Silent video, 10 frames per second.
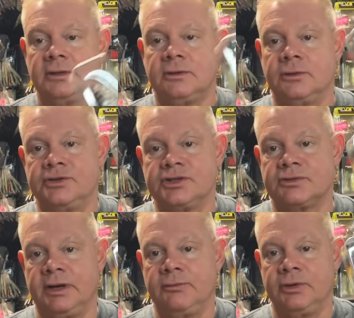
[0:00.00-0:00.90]
or just
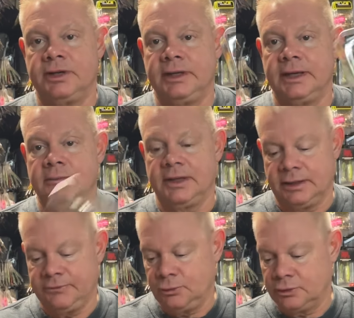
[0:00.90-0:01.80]
right where you can get them, like
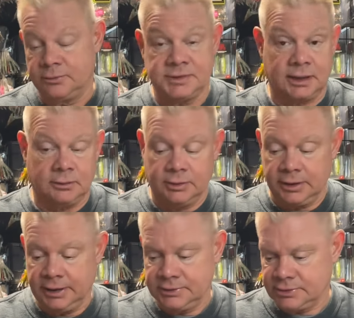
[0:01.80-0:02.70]
if you order from Tackle
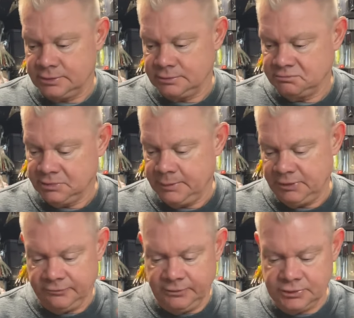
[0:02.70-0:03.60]
Warehouse or Land
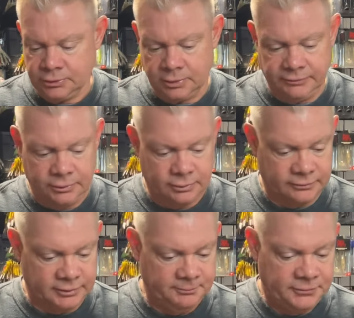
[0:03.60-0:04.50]
Big Fish or wherever you order
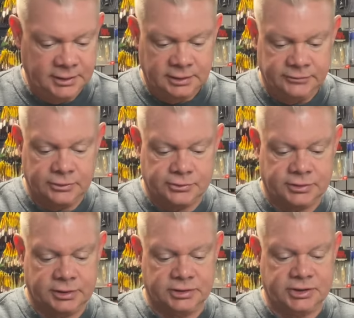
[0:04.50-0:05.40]
from. If you're
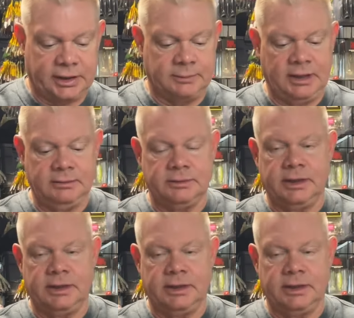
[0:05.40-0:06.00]
interested in checking them out,